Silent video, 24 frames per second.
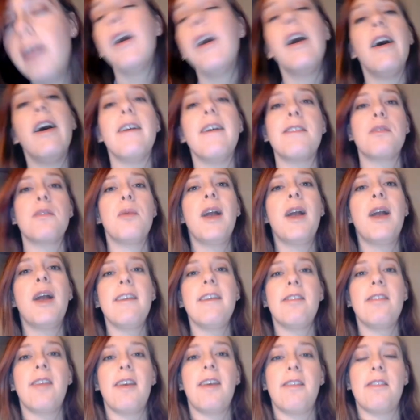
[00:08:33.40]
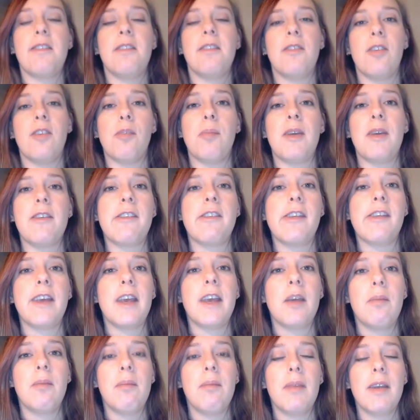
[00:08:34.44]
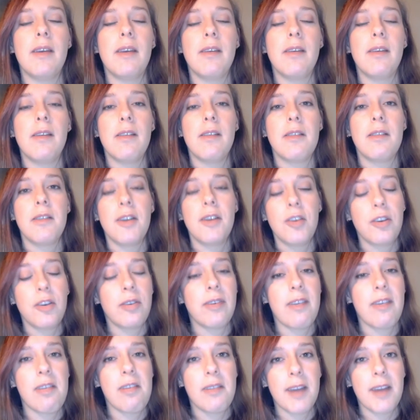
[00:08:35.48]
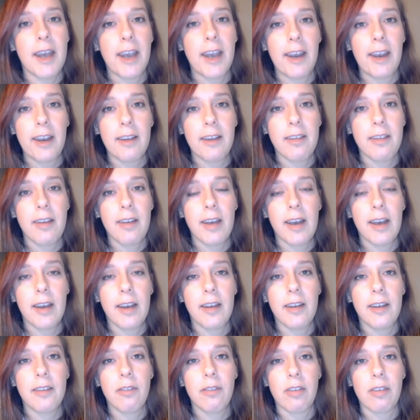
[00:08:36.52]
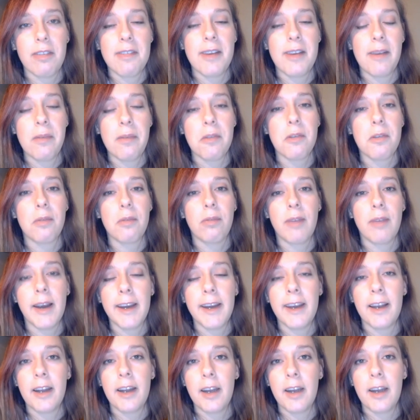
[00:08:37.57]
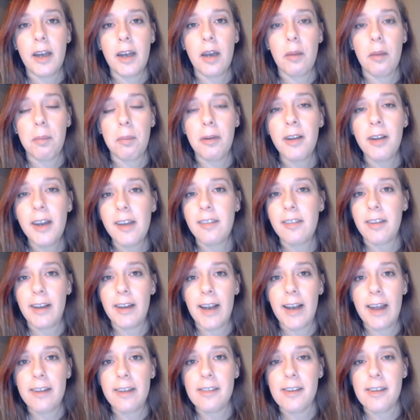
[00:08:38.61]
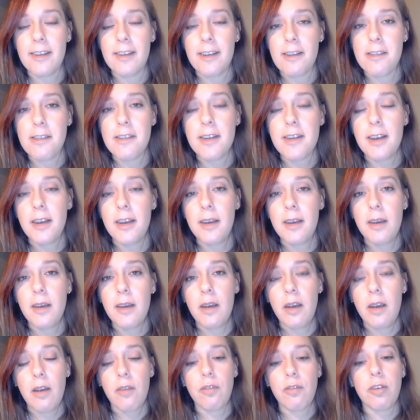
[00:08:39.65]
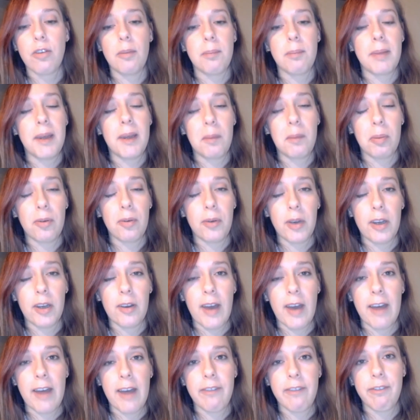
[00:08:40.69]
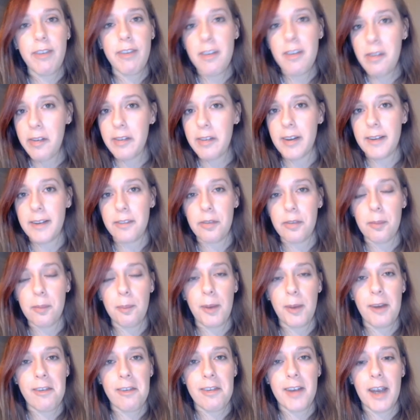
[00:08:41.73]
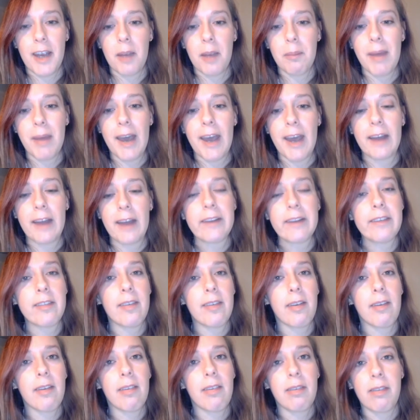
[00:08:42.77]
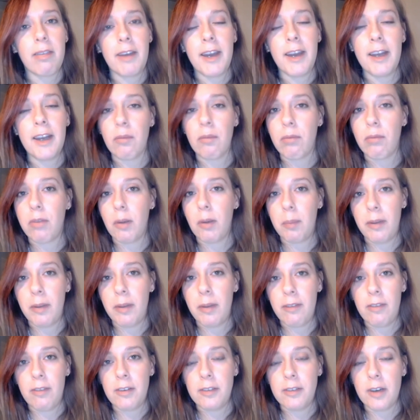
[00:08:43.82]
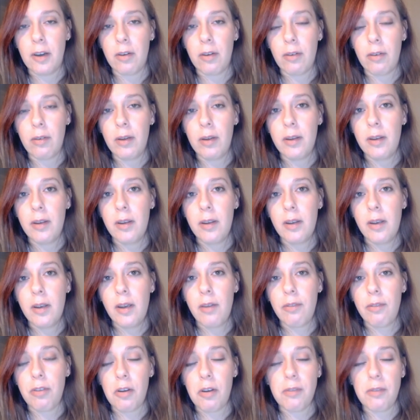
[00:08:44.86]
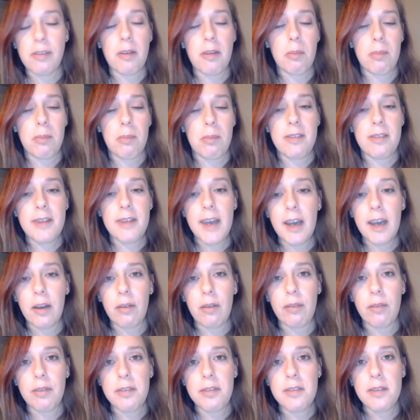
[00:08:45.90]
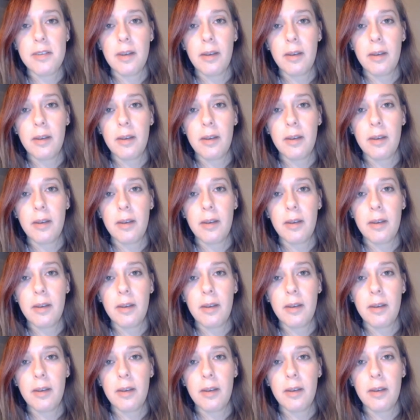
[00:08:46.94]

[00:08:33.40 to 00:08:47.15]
As well as this, the museum still to this day receives regular apology letters from people who have visited the museum and seen Robert the doll for themselves.